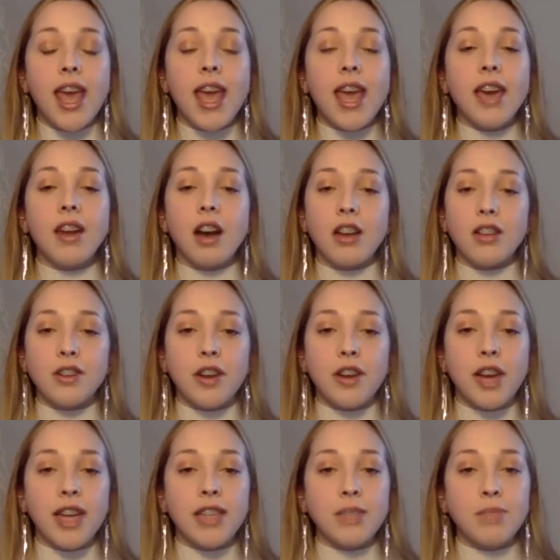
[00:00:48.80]
And Oscar
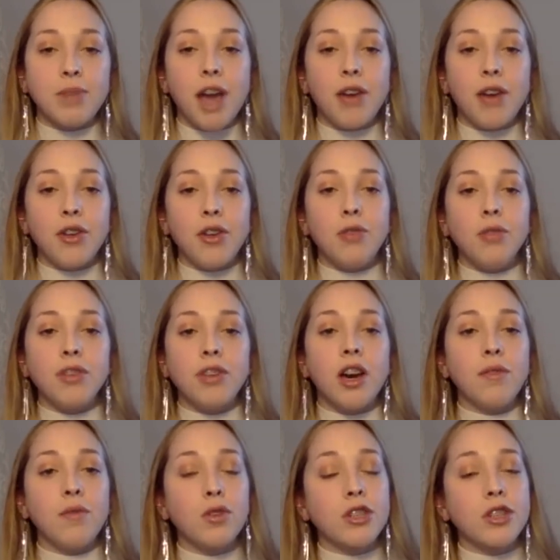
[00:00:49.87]
Haynes Brown, who was
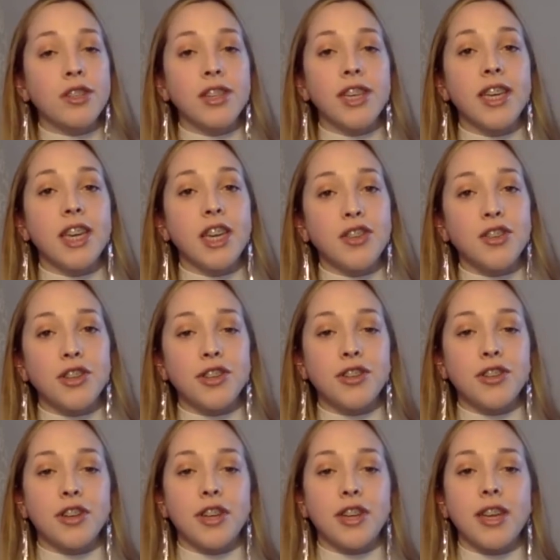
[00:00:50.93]
unfortunately injured
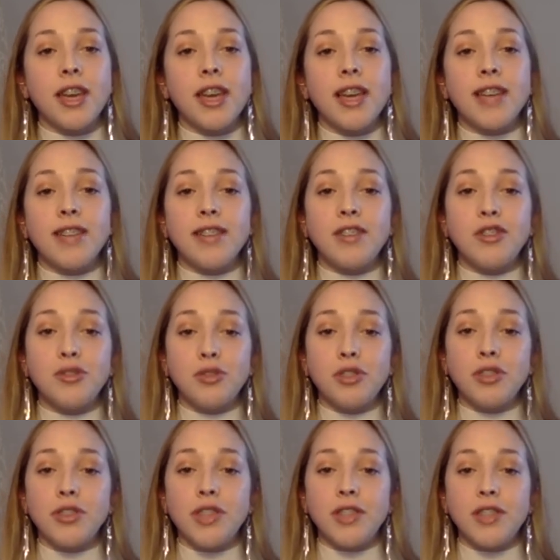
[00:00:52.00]
during his
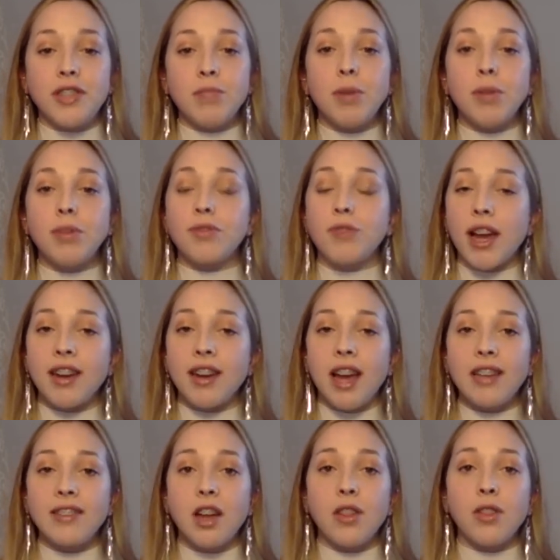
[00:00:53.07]
junior season but was
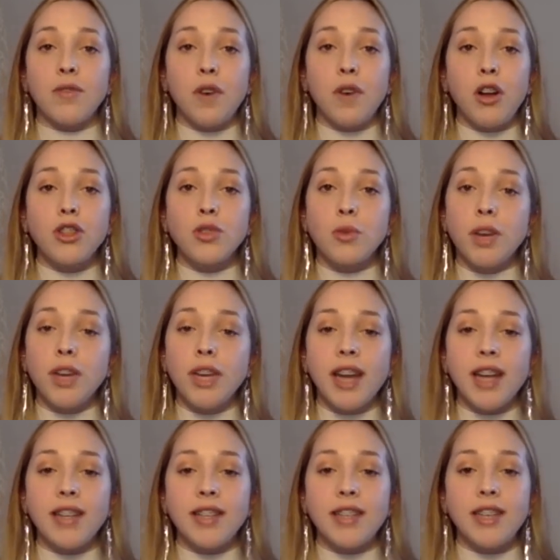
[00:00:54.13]
recognized on the fall
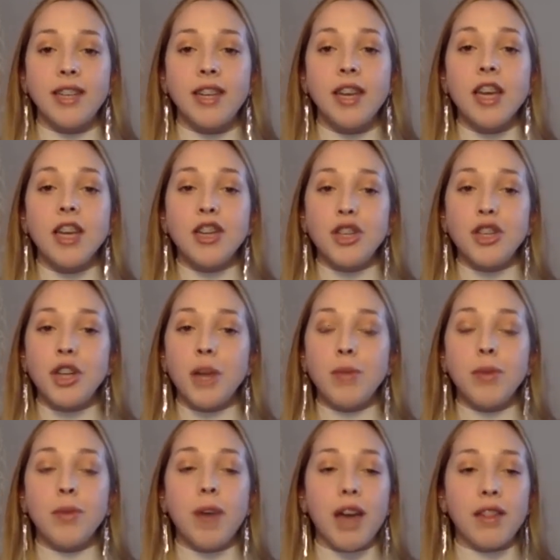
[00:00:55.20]
2019
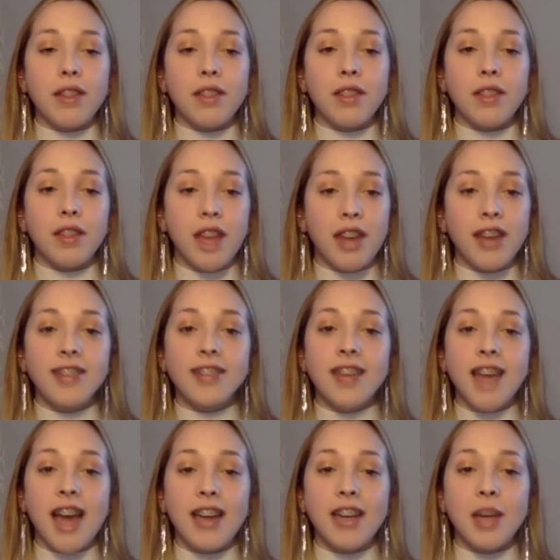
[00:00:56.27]
GW Athletics
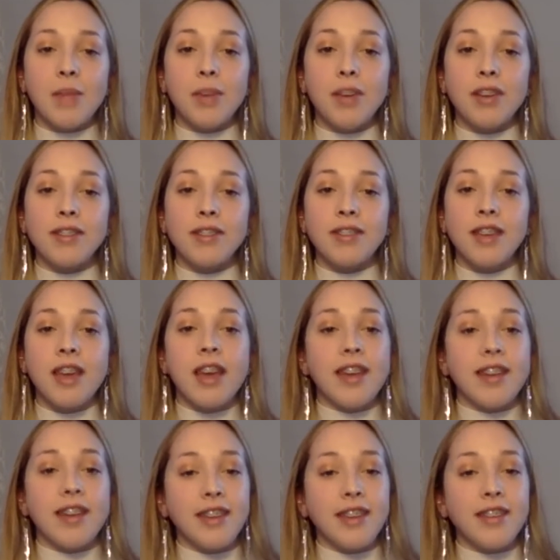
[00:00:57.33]
Academics
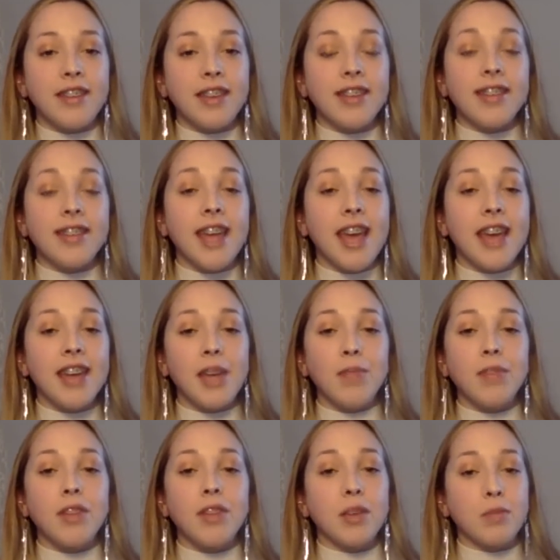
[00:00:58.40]
Dean's List and named
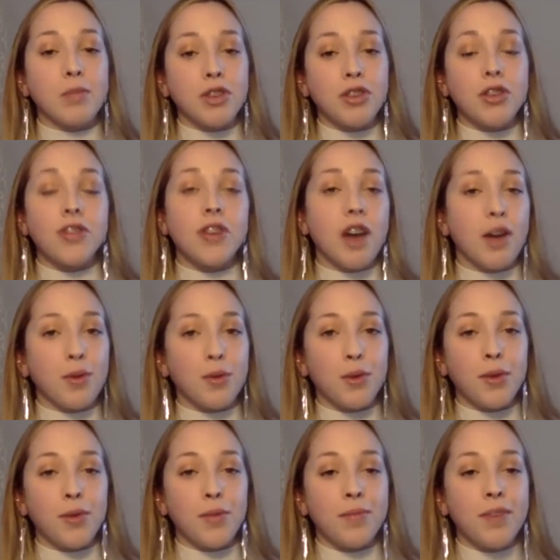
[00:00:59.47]
to the Commissioner's Honor
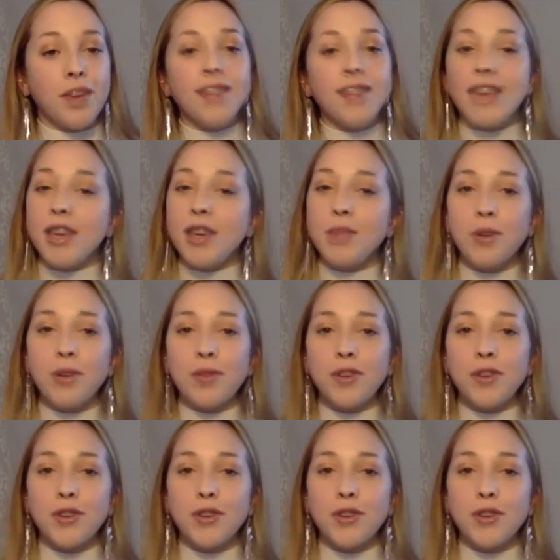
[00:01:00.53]
Roll. Thank you both for